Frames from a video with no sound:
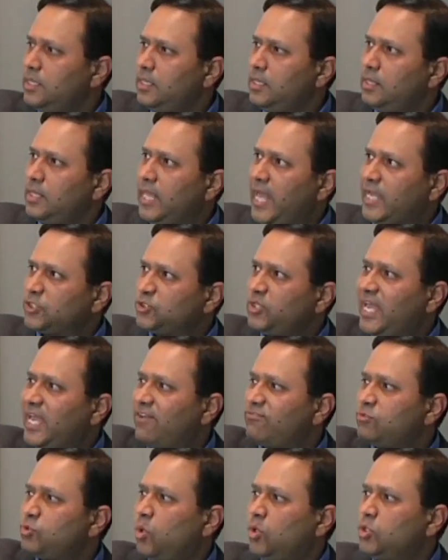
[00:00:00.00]
they actually
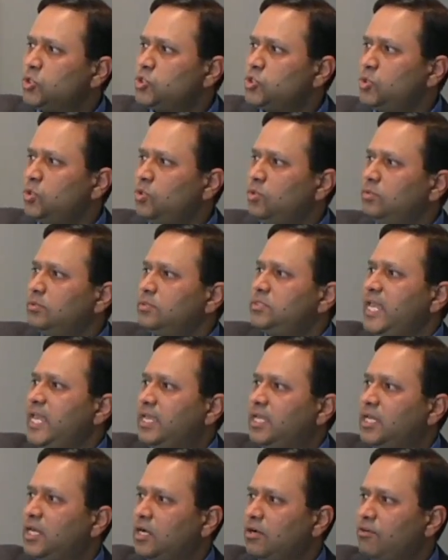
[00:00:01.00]
have to also
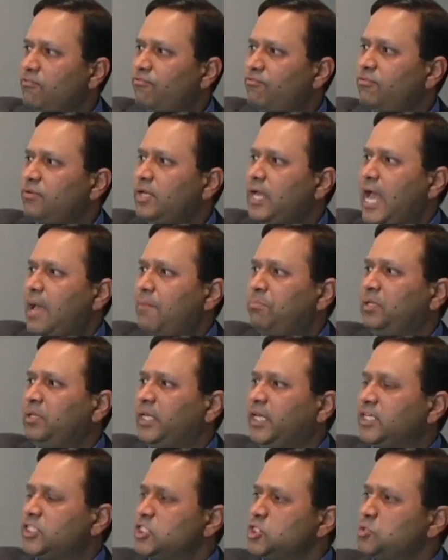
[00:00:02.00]
take care of
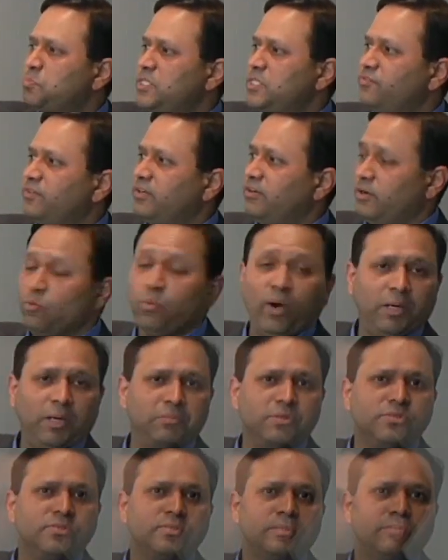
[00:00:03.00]
application specific
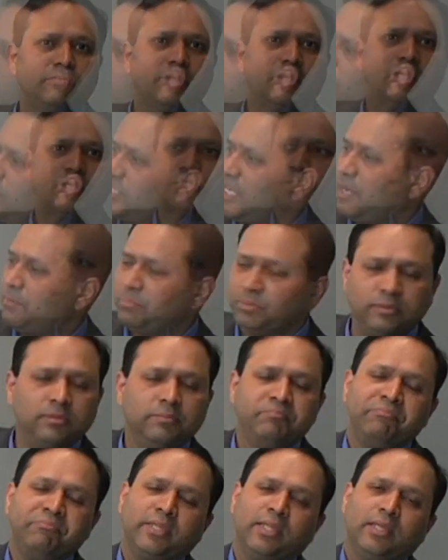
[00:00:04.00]
requirements. For example,
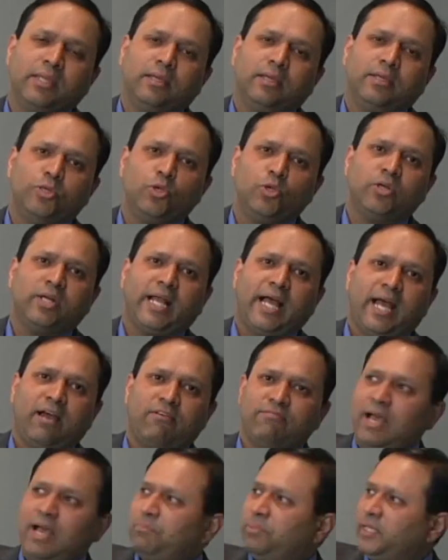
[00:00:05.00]
you could
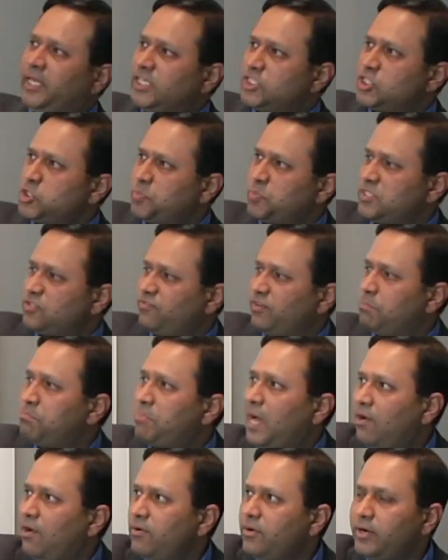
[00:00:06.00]
have application specific
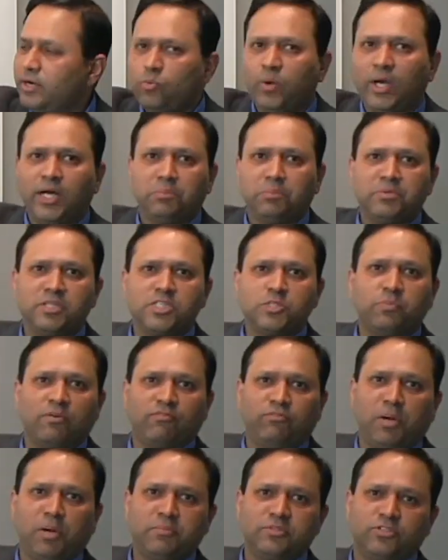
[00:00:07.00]
power requirements,
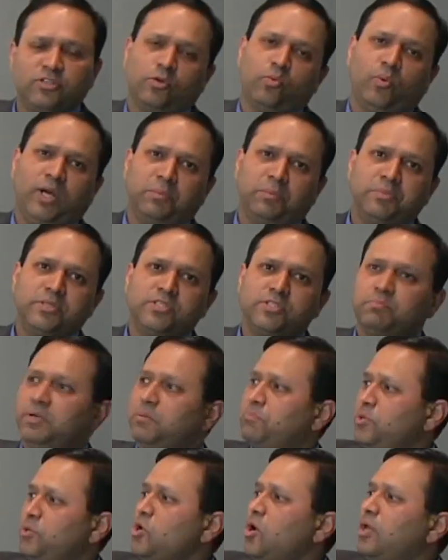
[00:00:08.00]
performance requirements,
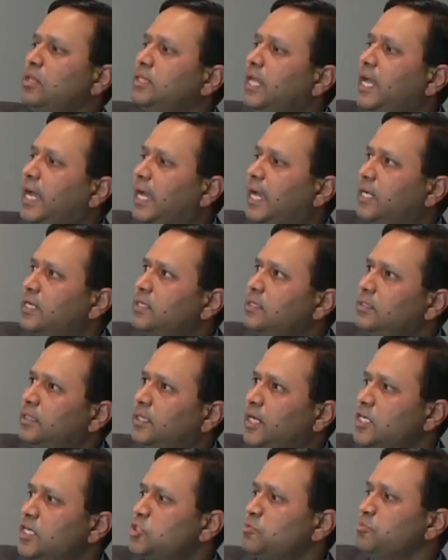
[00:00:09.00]
but beyond that,
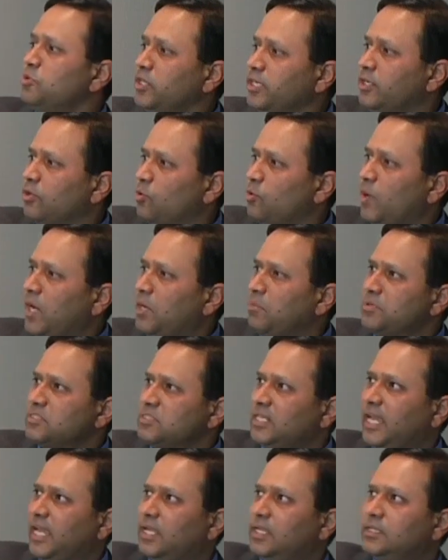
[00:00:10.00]
there are some unique requirements
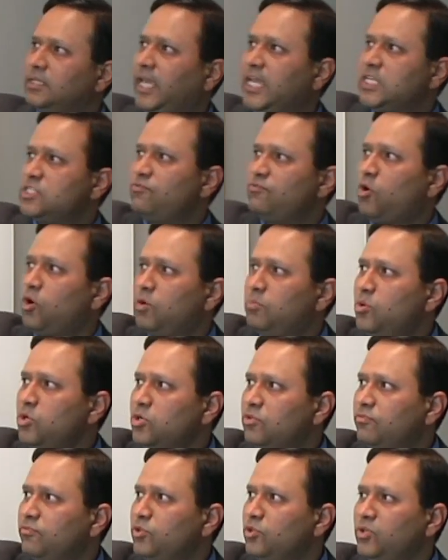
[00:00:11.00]
like in the case of
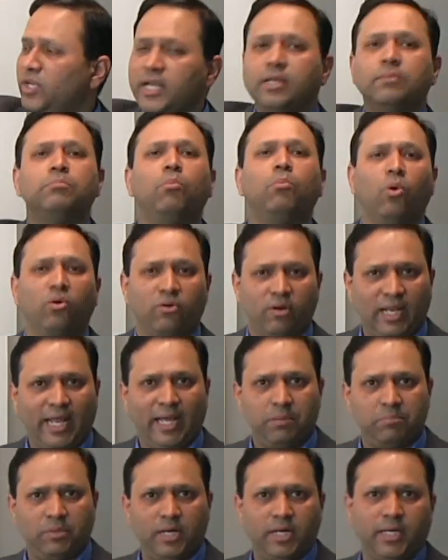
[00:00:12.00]
automotive, you need more
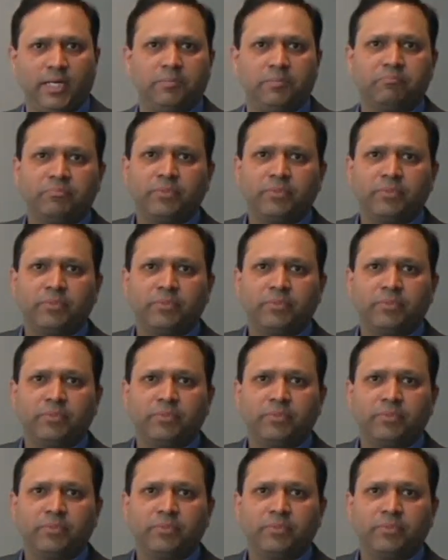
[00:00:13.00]
reliability